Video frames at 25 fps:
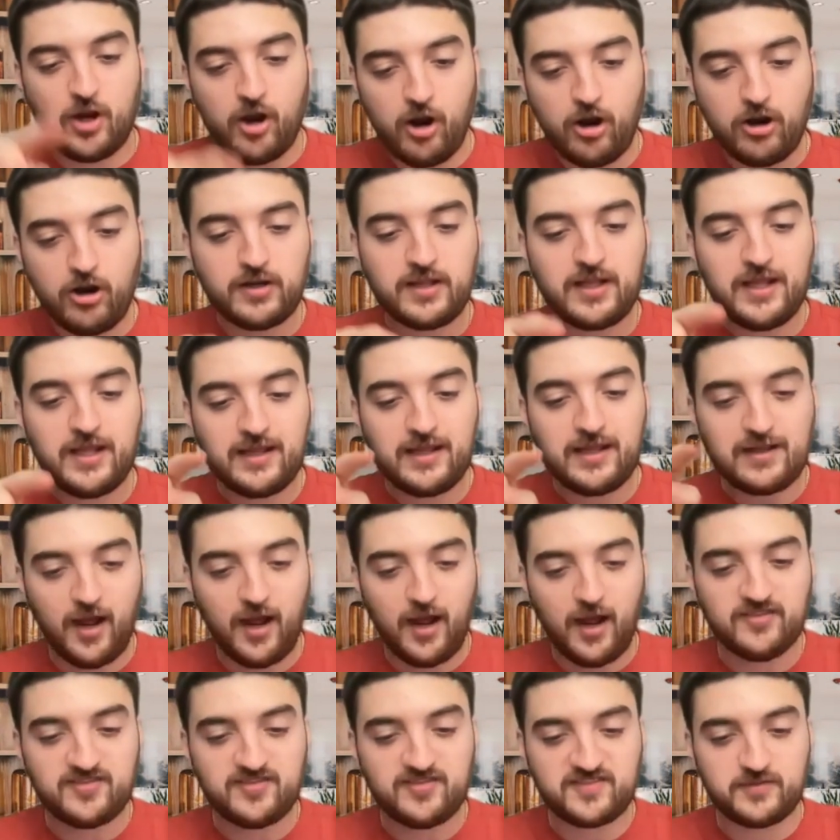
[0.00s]
target
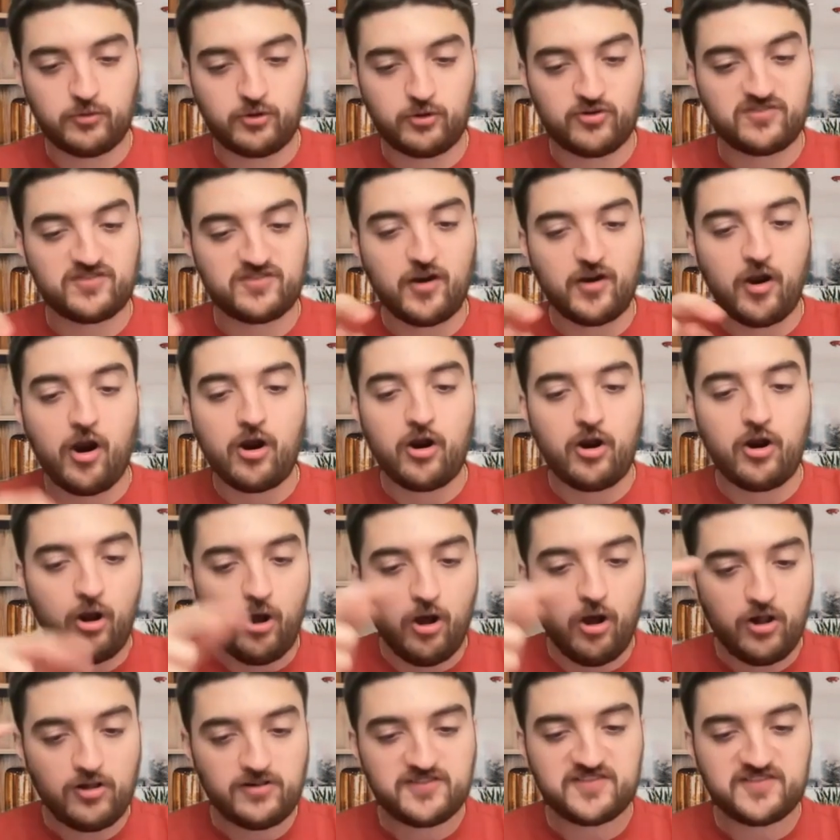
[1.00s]
customers are
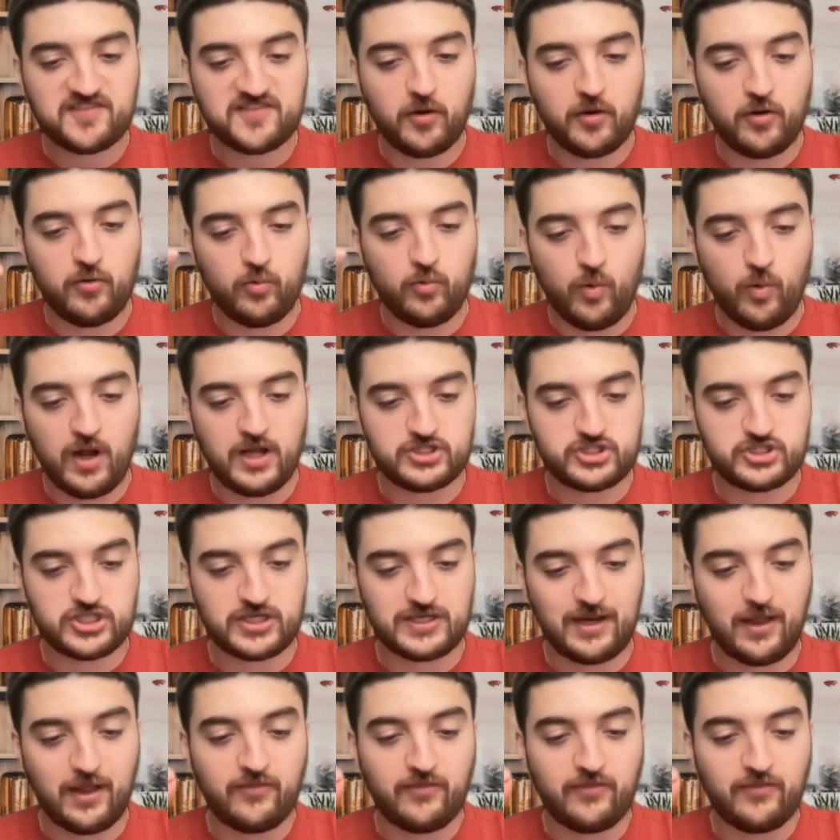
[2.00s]
also watching.